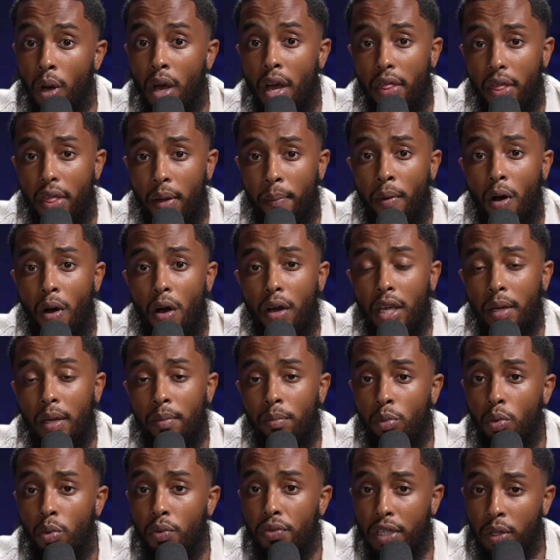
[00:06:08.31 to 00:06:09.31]
The market
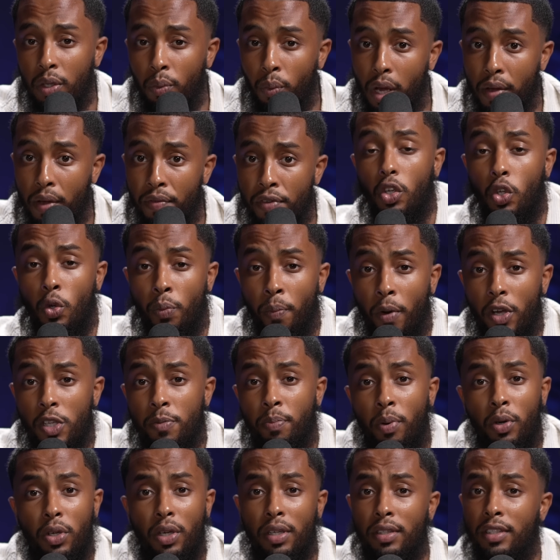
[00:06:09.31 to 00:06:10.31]
moves in waves. You must
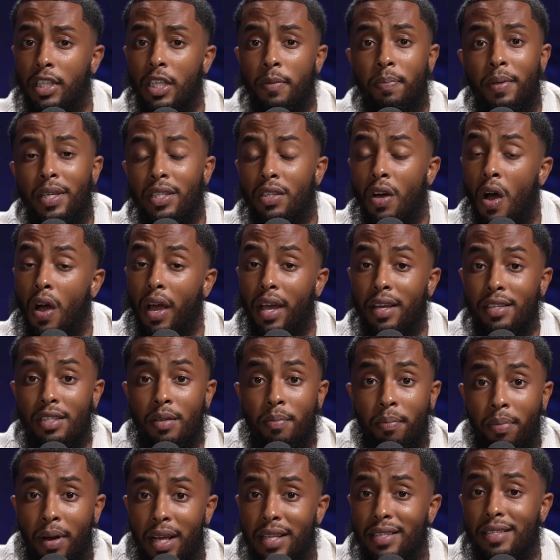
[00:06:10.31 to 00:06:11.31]
put your TP targets in
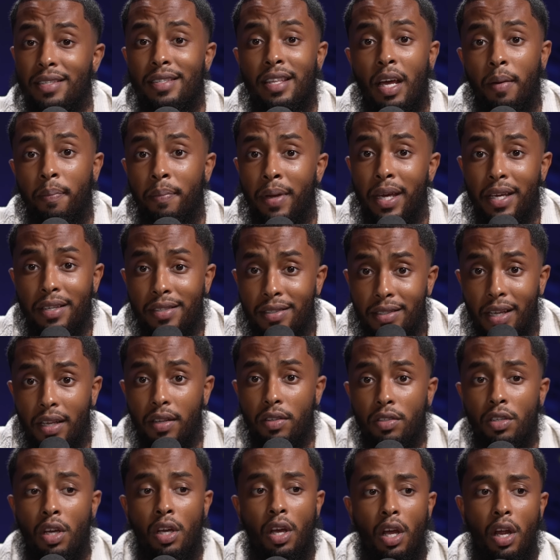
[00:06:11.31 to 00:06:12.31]
places that make
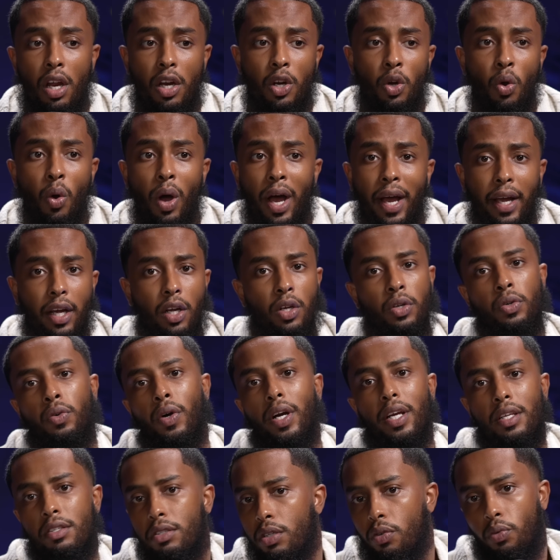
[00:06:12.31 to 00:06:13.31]
sense, not at
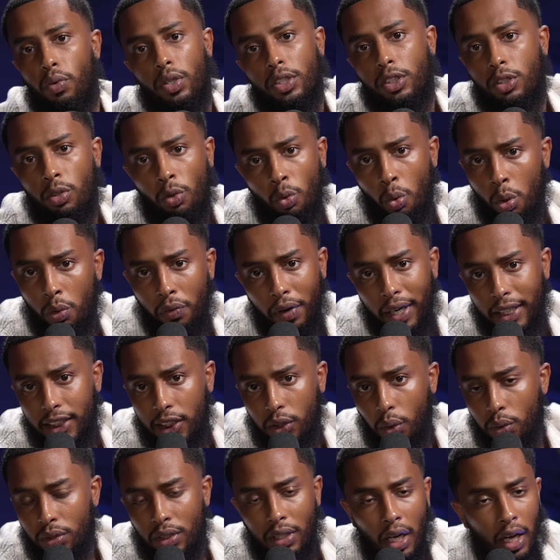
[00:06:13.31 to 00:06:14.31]
crazy risk to reward
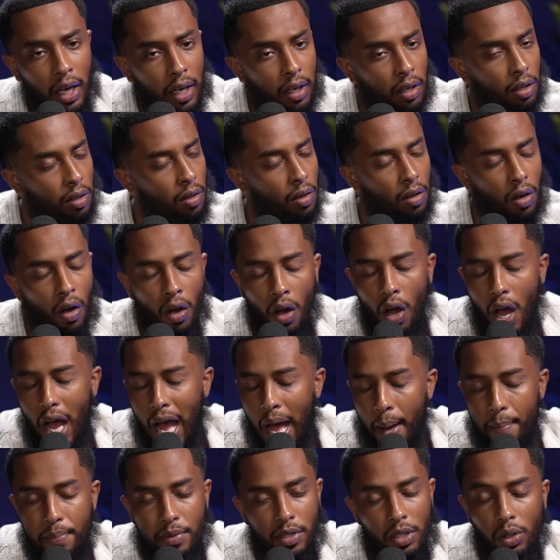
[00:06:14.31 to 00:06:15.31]
ratios that are
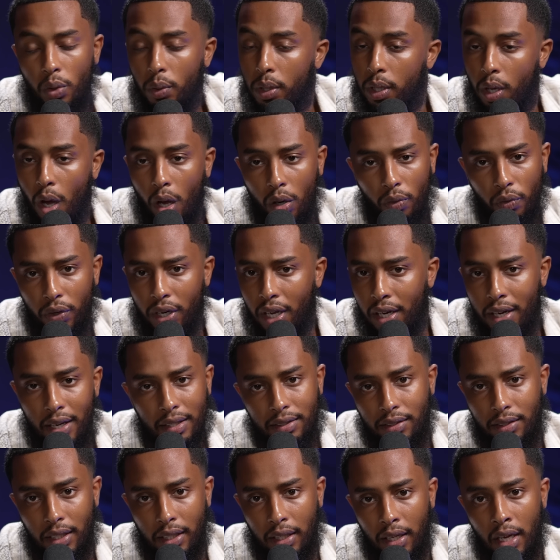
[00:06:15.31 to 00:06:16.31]
absolutely
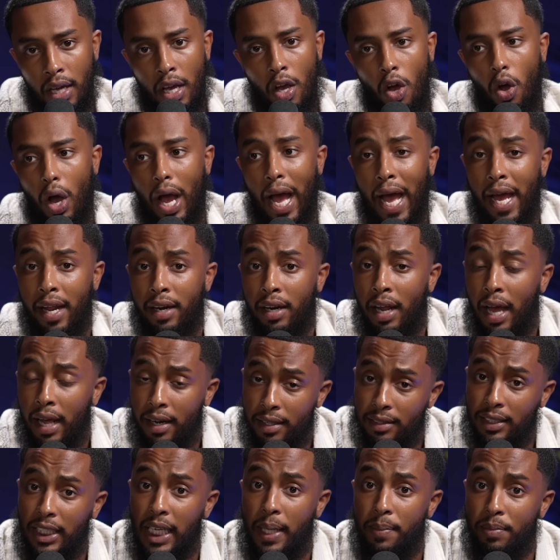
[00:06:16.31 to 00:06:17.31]
unrealistic. And at the
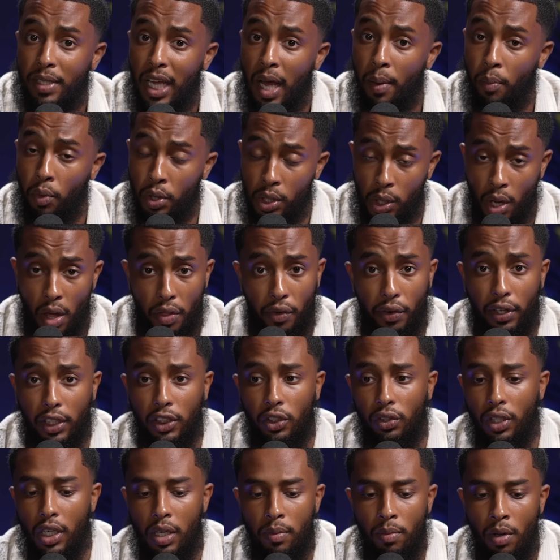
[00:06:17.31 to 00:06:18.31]
same time, on the other
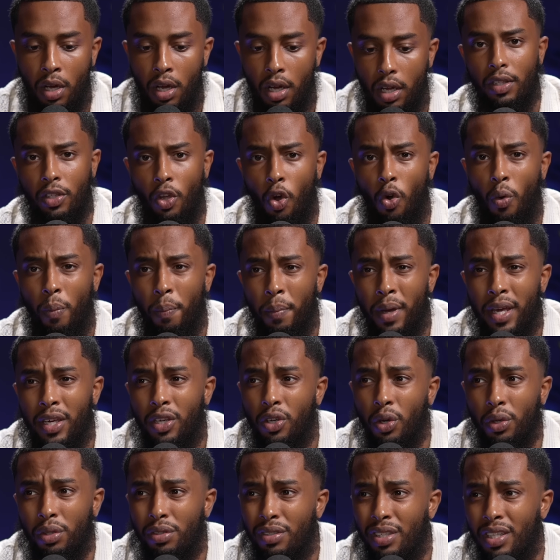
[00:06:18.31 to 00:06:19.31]
extreme, don't make
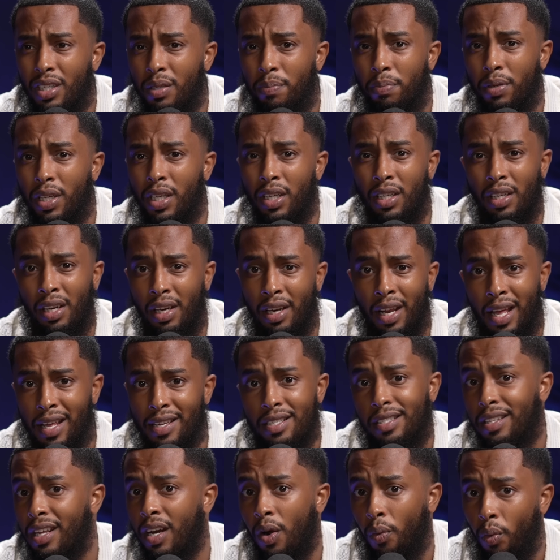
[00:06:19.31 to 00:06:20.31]
your TP less
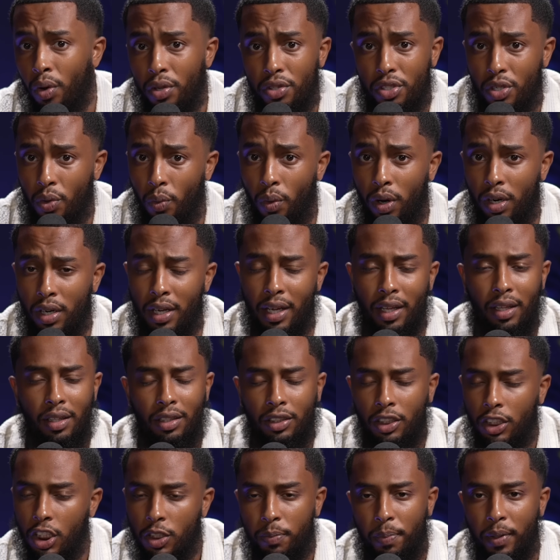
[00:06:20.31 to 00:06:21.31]
than a 1-to-1
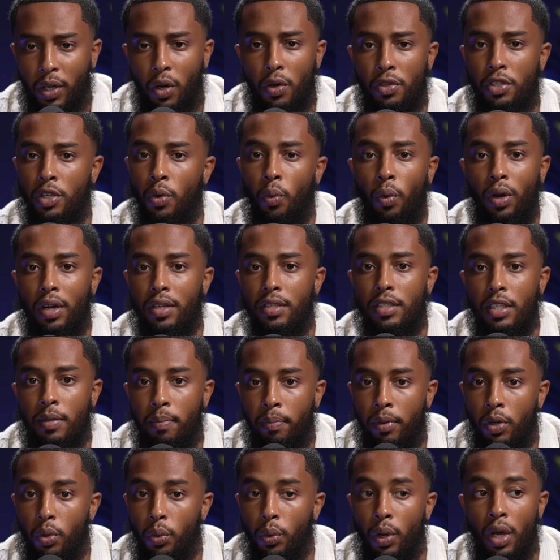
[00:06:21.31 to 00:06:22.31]
just because you want to see
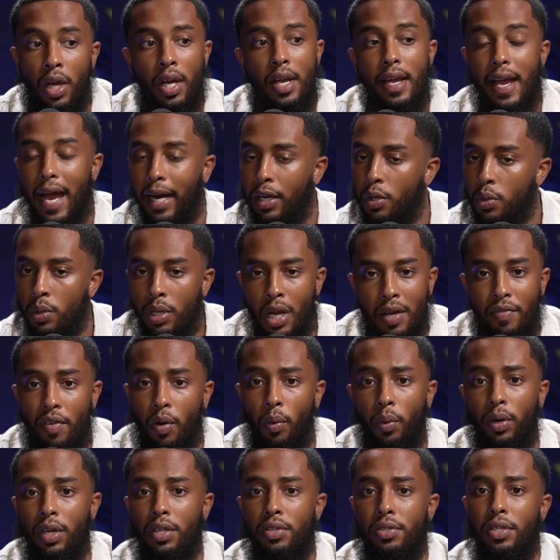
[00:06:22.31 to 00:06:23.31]
blue and you never
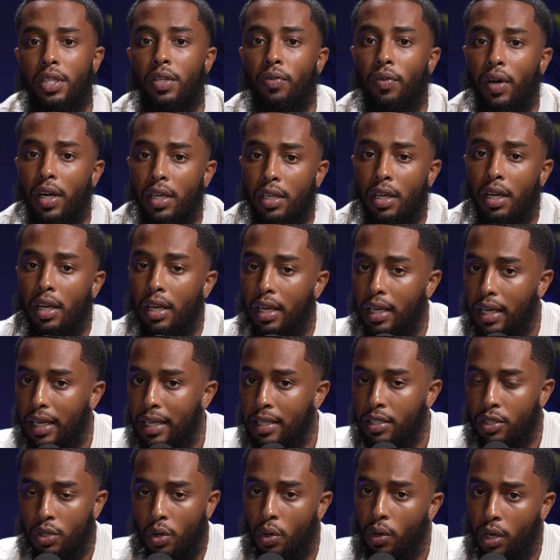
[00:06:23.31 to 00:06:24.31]
want to see red.
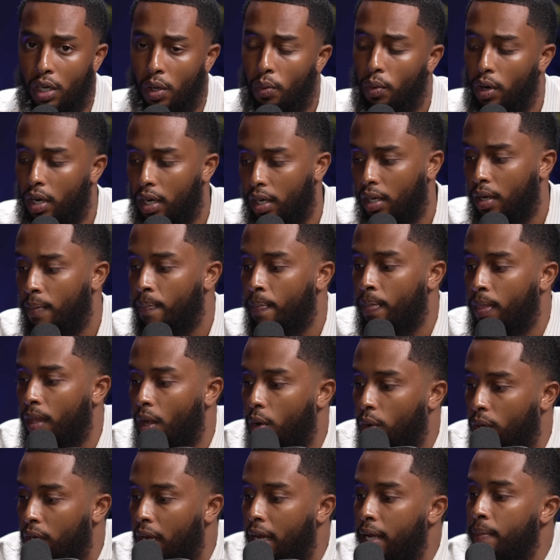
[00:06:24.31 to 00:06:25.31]
It's not going to work.
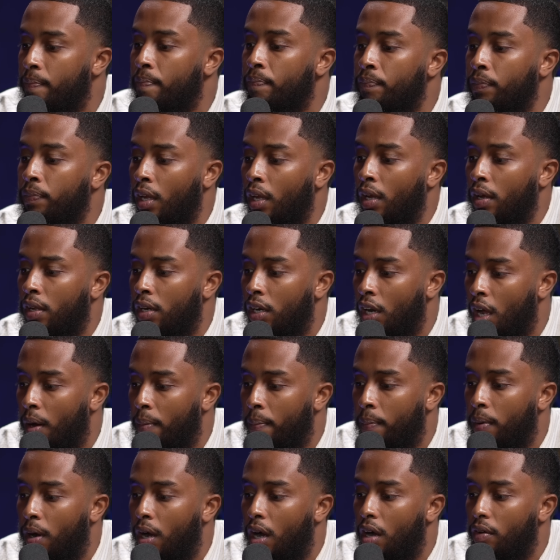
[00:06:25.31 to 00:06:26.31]
Okay?
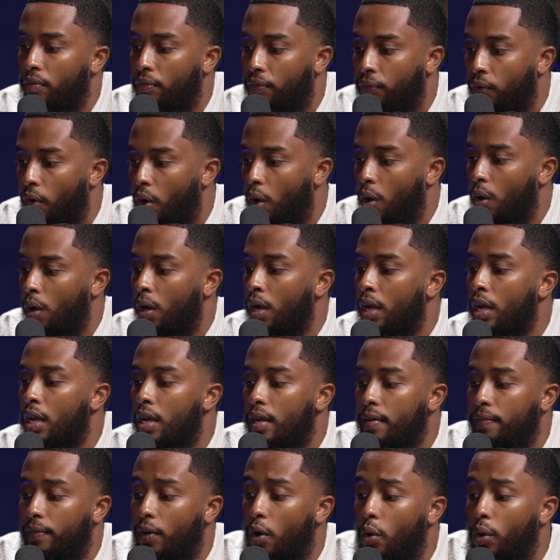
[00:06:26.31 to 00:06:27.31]
Number four,
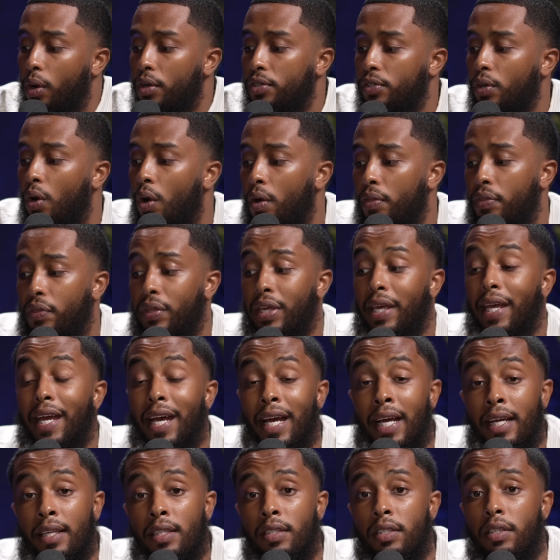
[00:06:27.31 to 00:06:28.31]
focus on the
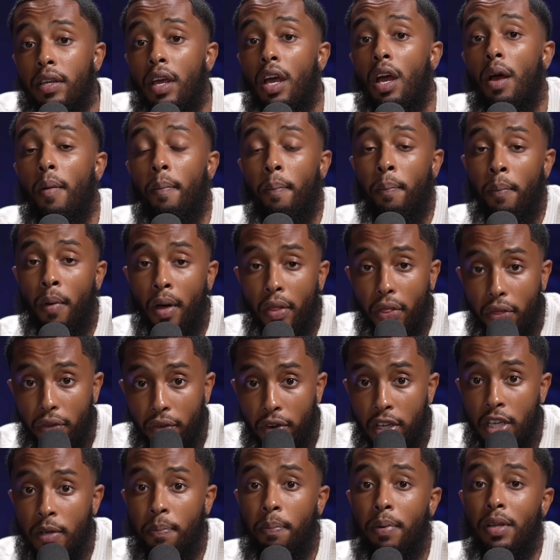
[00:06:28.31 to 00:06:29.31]
end
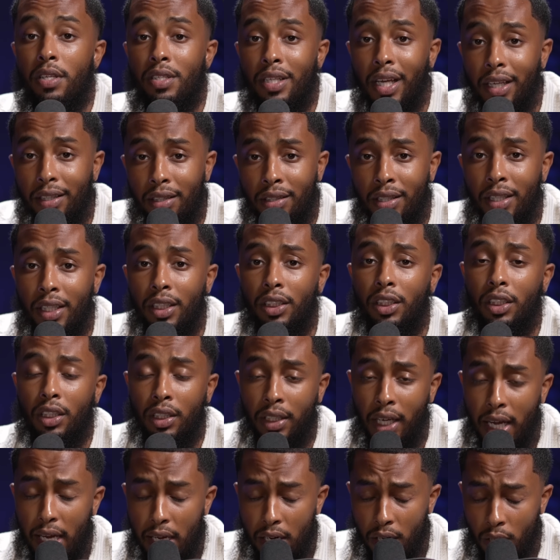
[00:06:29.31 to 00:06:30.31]
monthly percentage
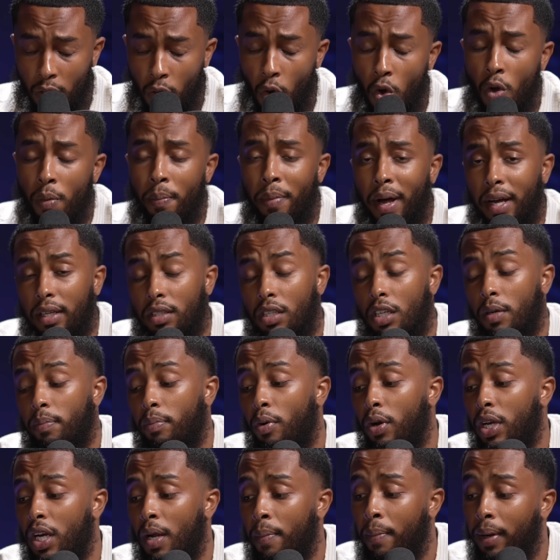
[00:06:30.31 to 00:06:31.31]
gain. Going back to the
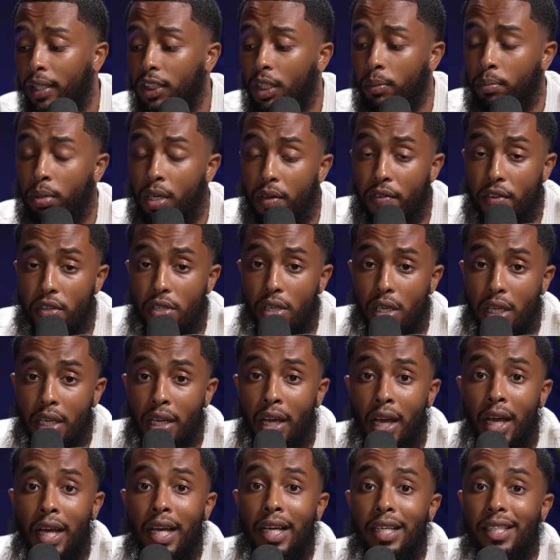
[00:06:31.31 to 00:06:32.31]
point I mentioned previously,
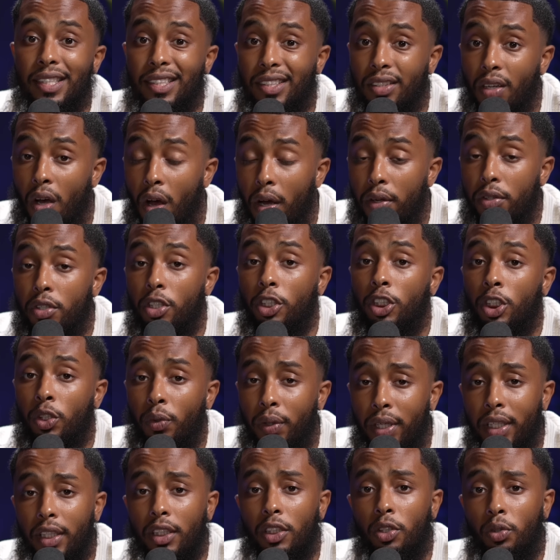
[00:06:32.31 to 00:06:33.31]
start to
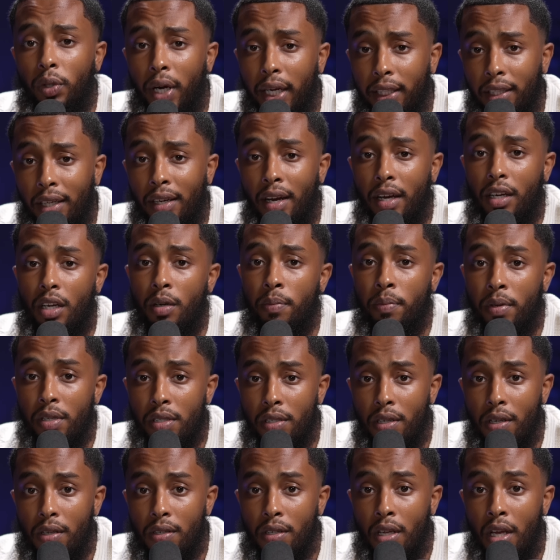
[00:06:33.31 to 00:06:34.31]
treat trading like a
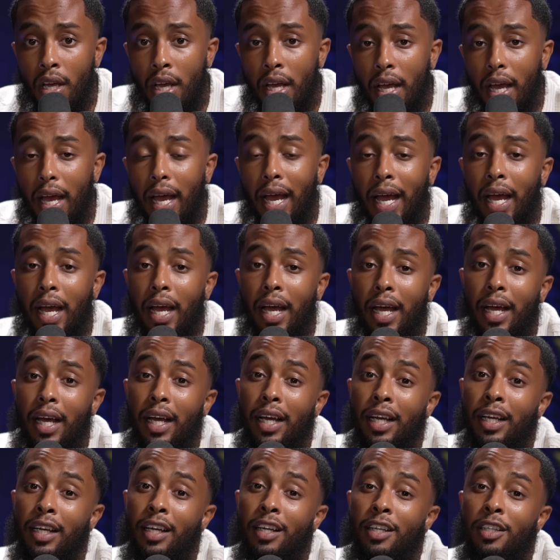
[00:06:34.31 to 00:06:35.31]
business,
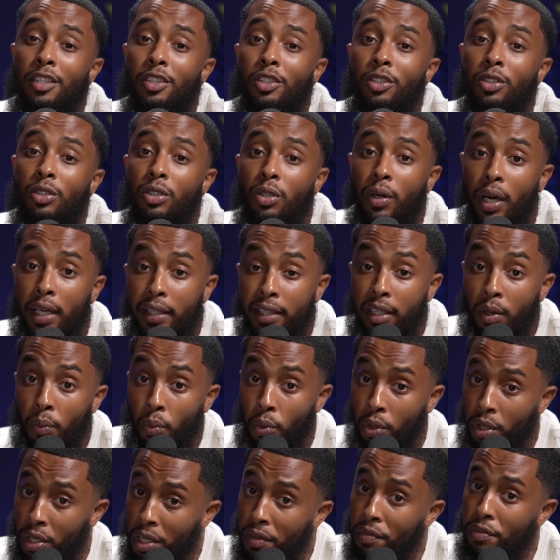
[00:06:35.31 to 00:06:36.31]
and trading will
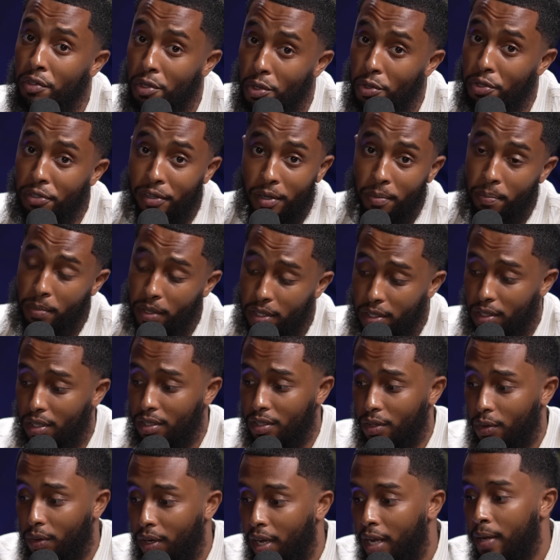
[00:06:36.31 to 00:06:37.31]
give you some business,
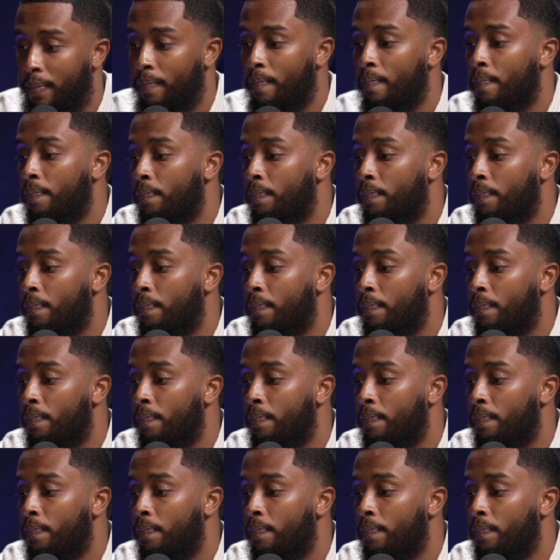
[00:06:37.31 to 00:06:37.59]
okay?